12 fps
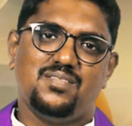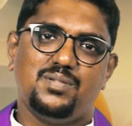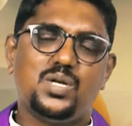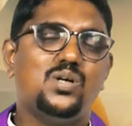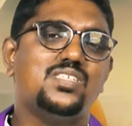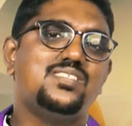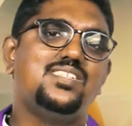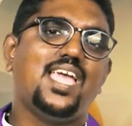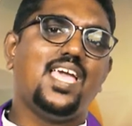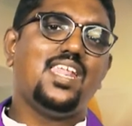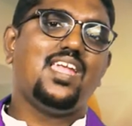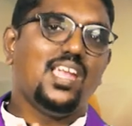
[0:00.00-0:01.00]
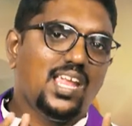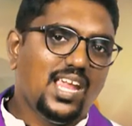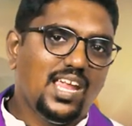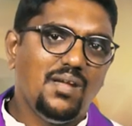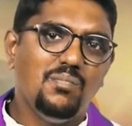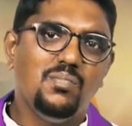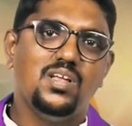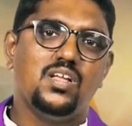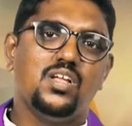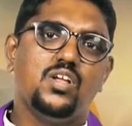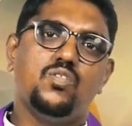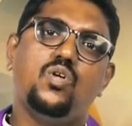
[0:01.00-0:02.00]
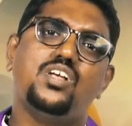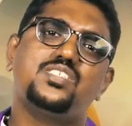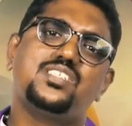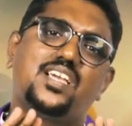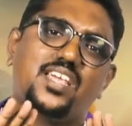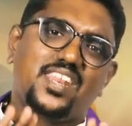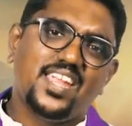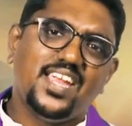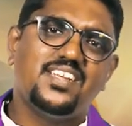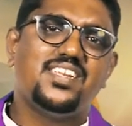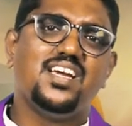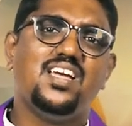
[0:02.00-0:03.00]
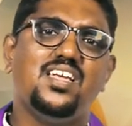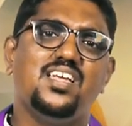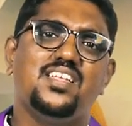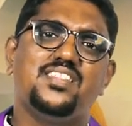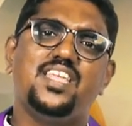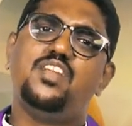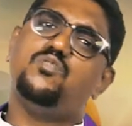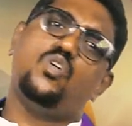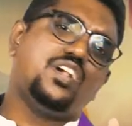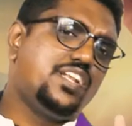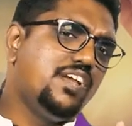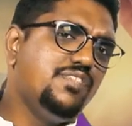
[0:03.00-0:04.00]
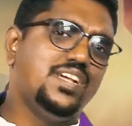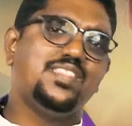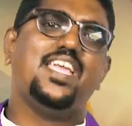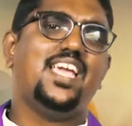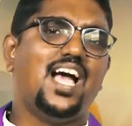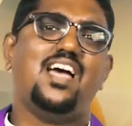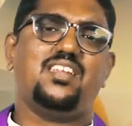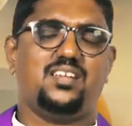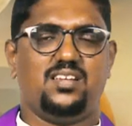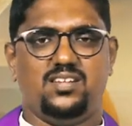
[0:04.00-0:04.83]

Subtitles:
Because their aim was greater than whatever they are.